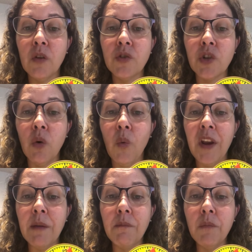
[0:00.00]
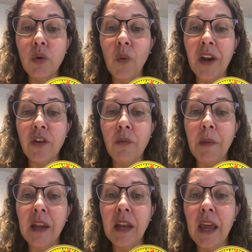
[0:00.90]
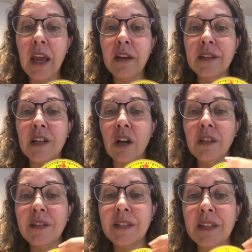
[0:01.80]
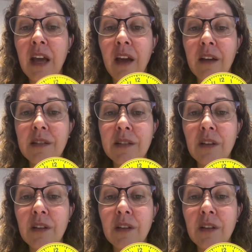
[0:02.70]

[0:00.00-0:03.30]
So when your minute hand is on the 6,